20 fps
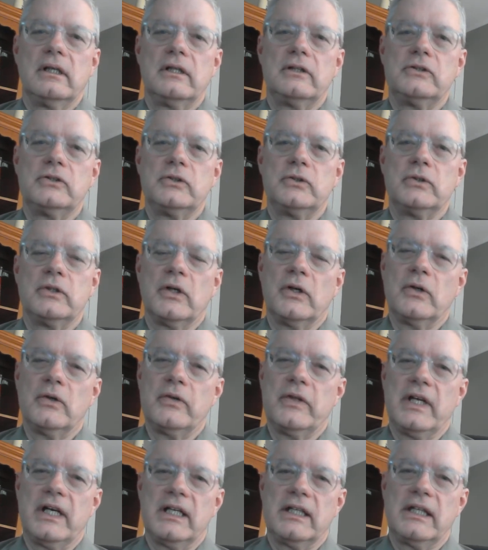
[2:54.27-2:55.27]
And you know
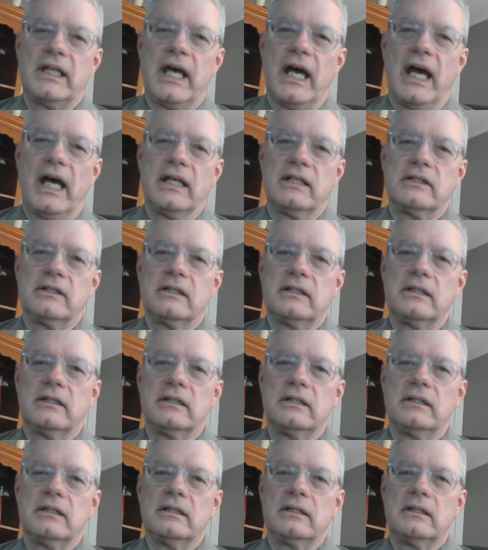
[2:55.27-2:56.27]
that that
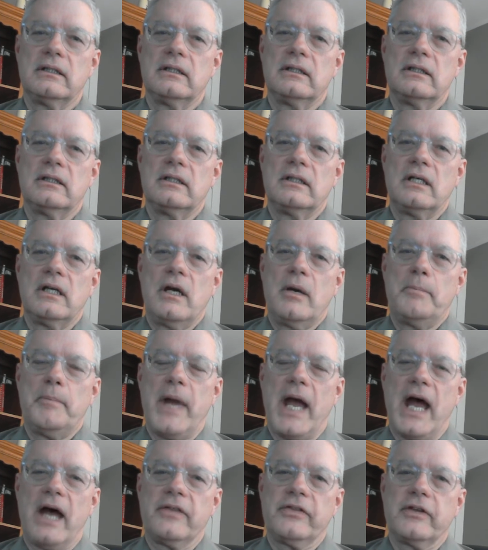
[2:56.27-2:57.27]

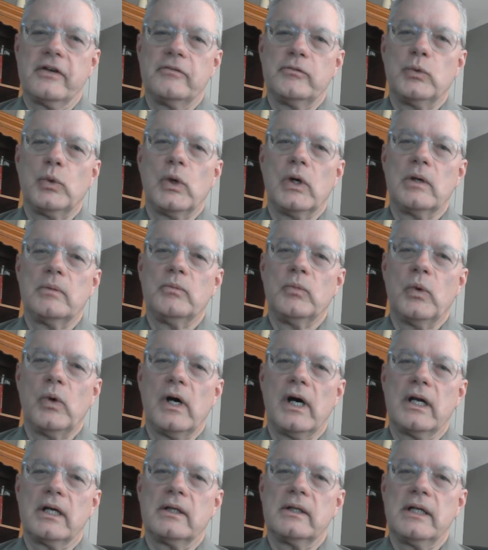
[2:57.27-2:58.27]
bath of warm
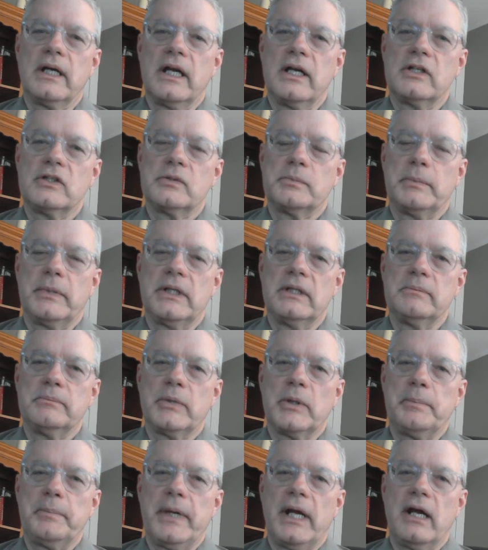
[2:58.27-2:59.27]
water has been
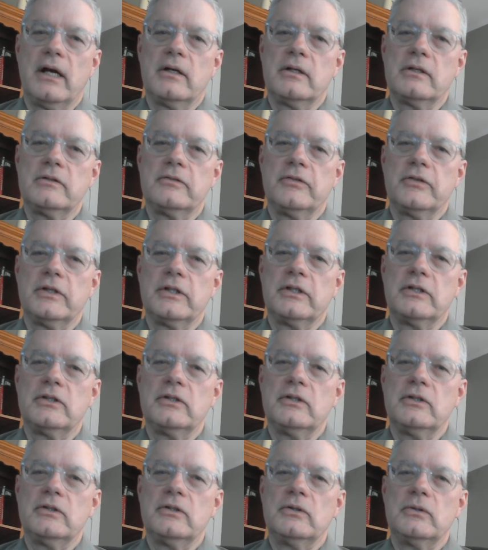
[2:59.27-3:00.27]
prepared for
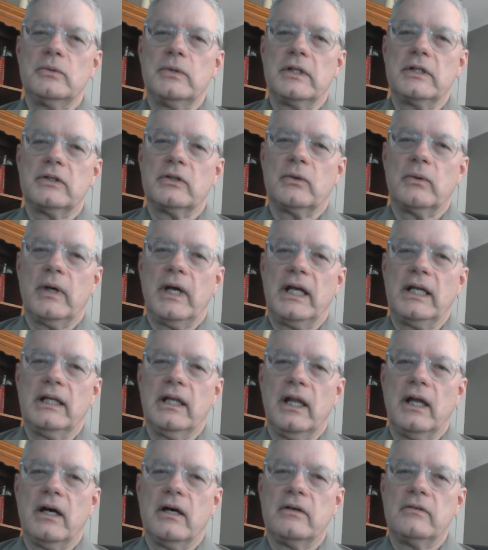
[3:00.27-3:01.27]
you with great
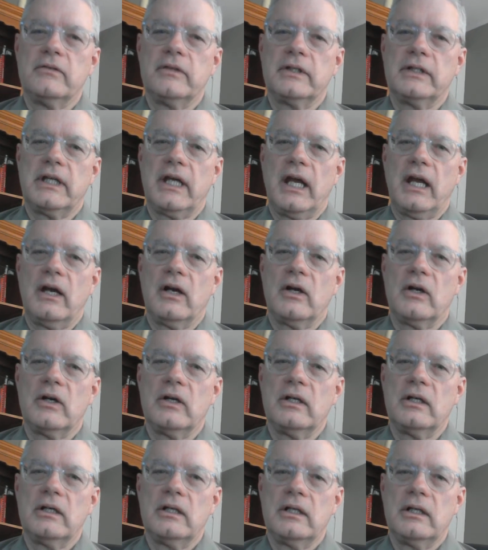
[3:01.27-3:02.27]
love
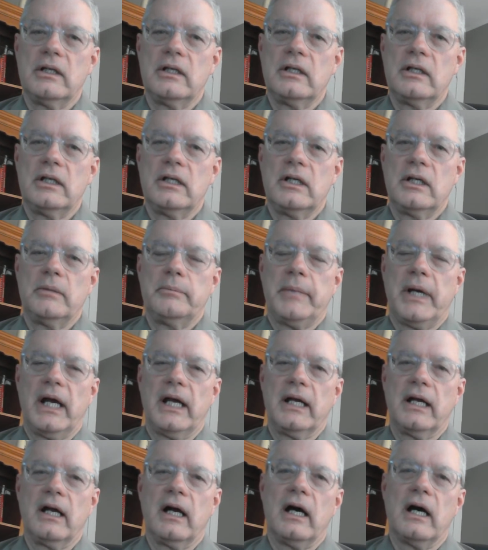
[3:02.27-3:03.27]
care by
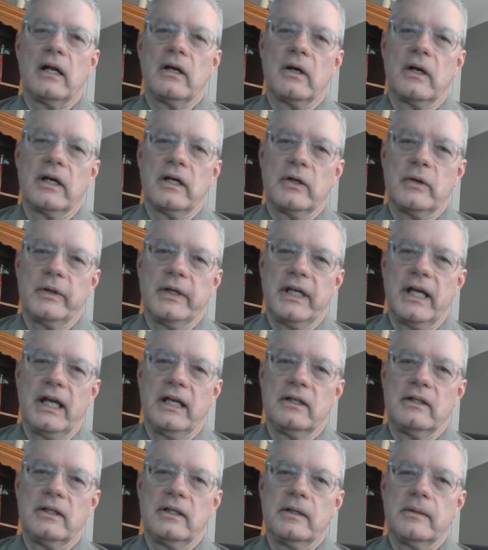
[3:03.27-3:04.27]
God our
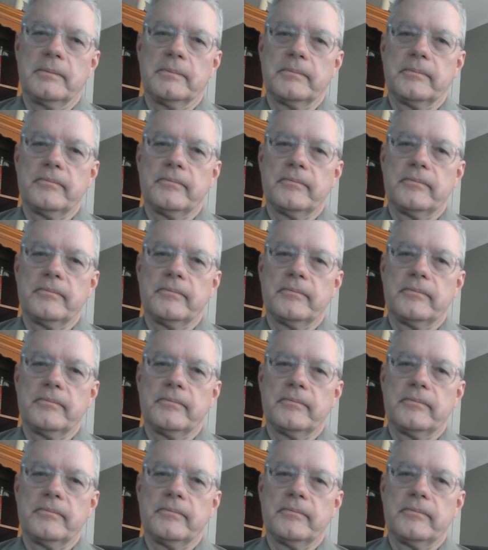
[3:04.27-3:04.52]
Creator.